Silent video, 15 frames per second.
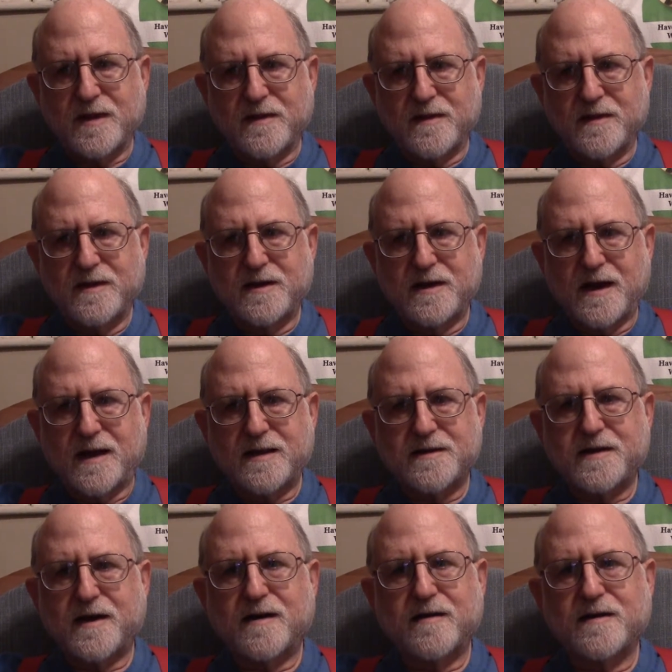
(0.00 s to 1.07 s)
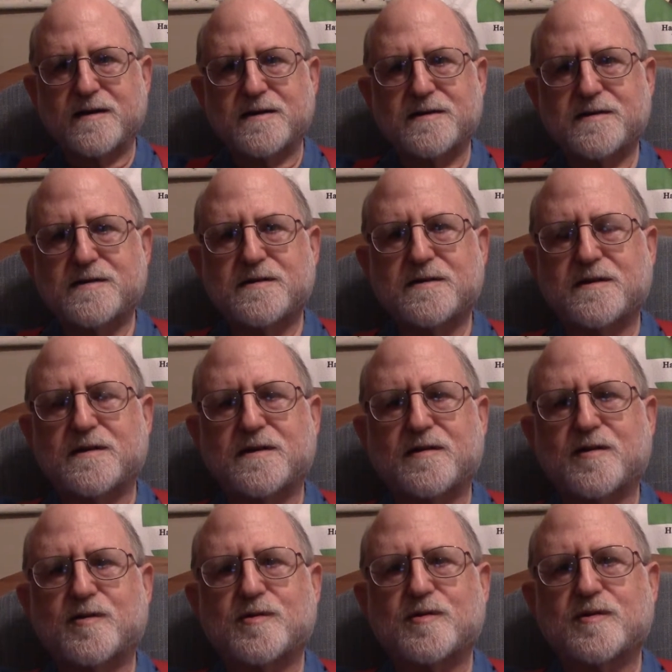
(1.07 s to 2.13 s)
the egalitarians in a
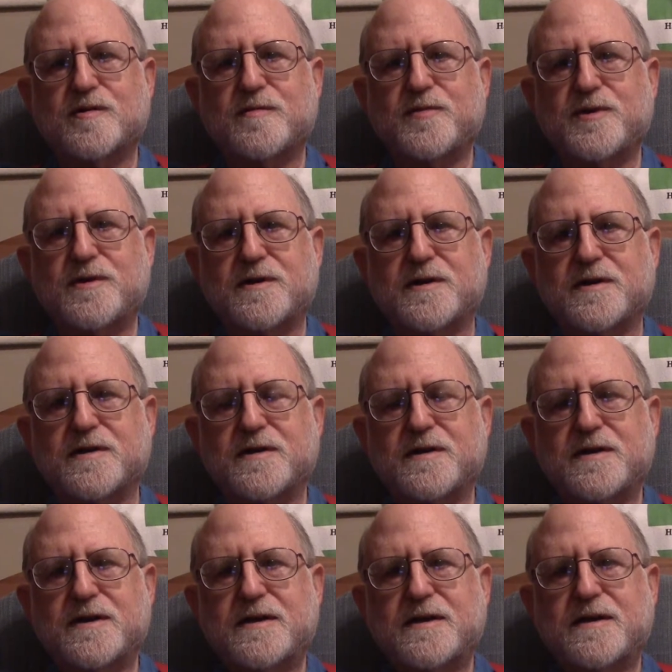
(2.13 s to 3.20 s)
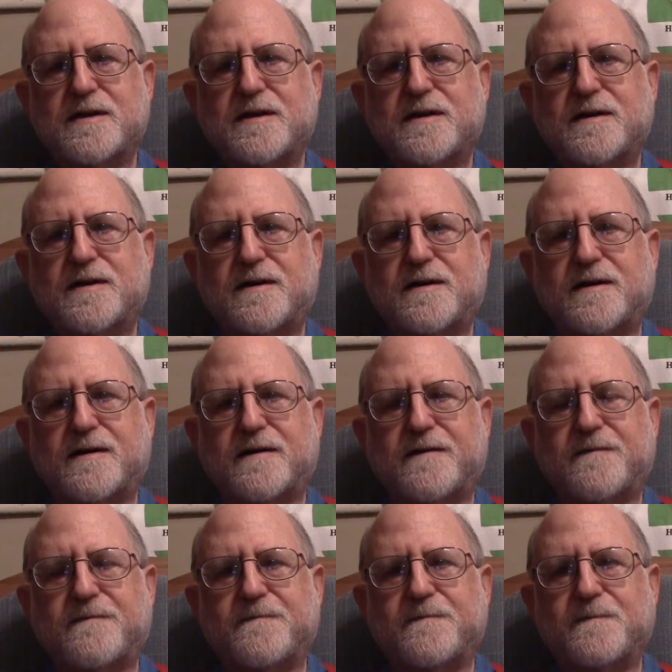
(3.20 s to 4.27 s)
local community
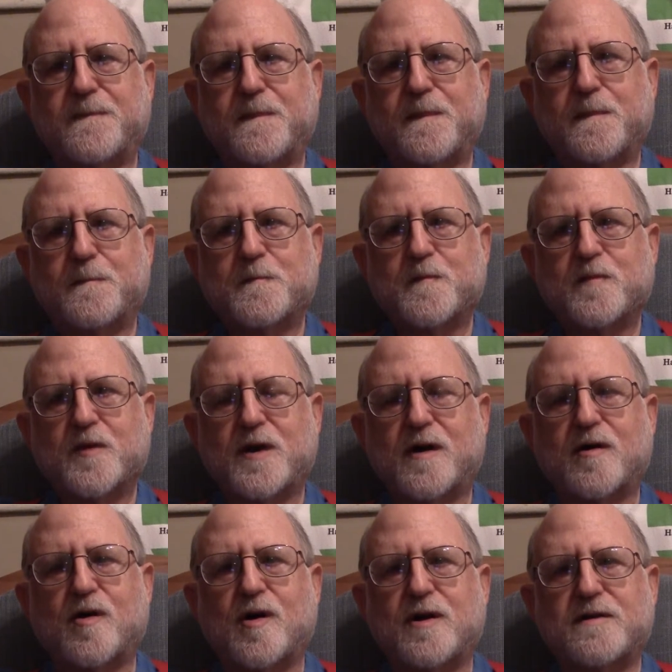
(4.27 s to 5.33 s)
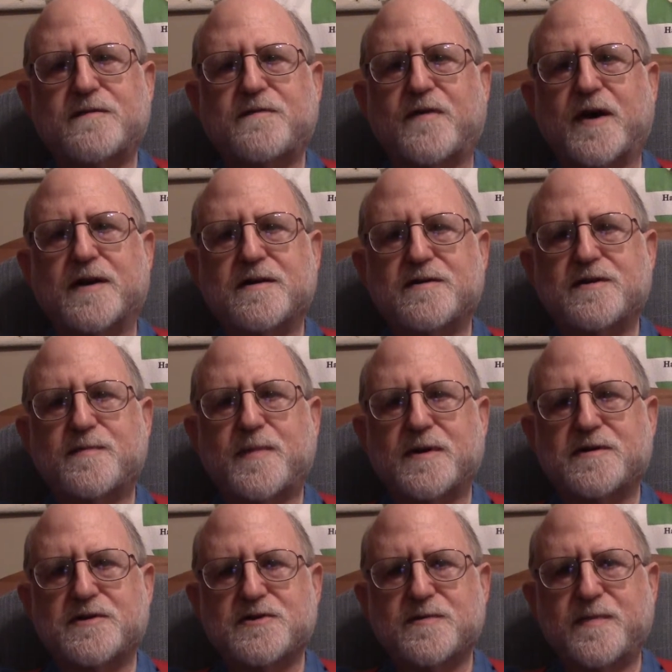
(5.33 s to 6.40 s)
are all invited to
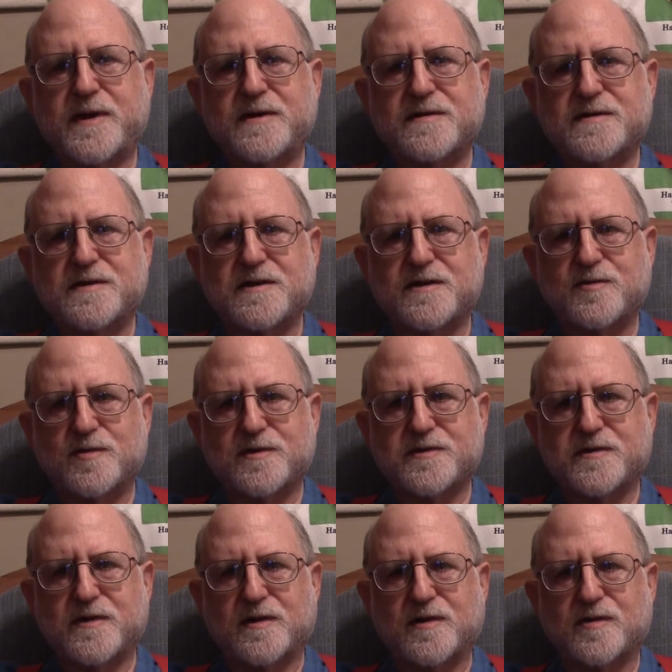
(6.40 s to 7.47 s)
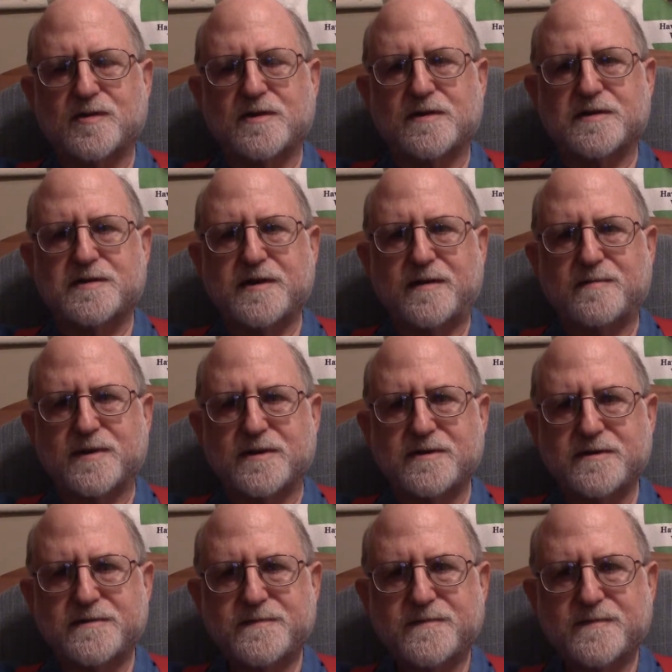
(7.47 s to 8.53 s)
participate as equals in the local assembly,